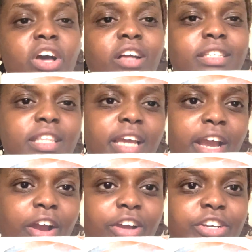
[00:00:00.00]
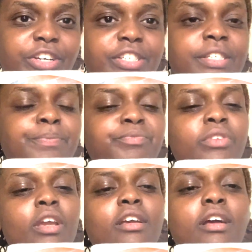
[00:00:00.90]
Moving on to the characters.
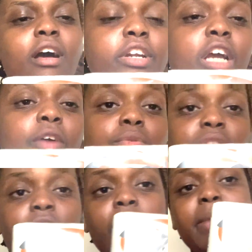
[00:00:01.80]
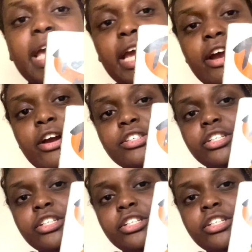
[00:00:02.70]
So, starting off with our main